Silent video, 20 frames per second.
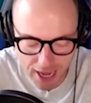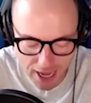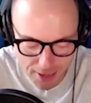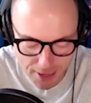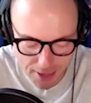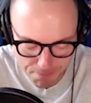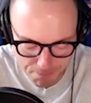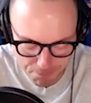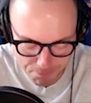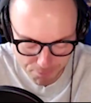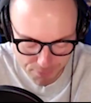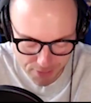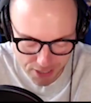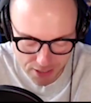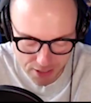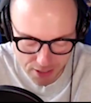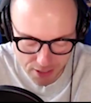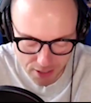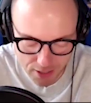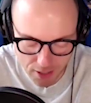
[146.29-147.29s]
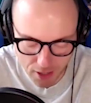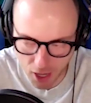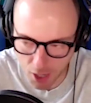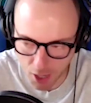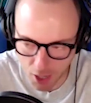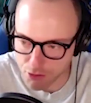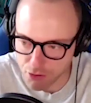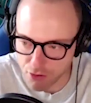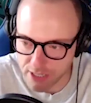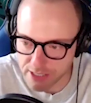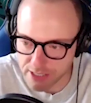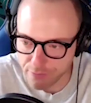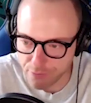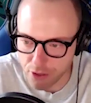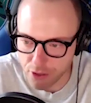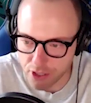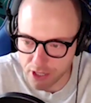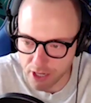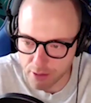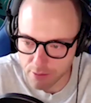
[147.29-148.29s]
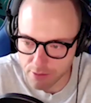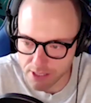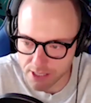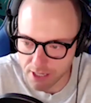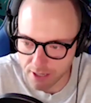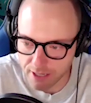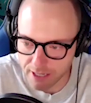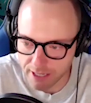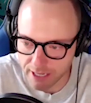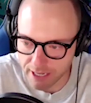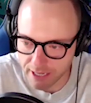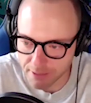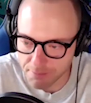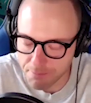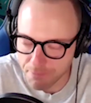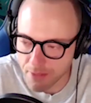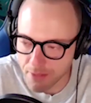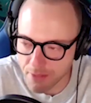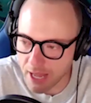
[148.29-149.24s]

I was reading through your notes earlier,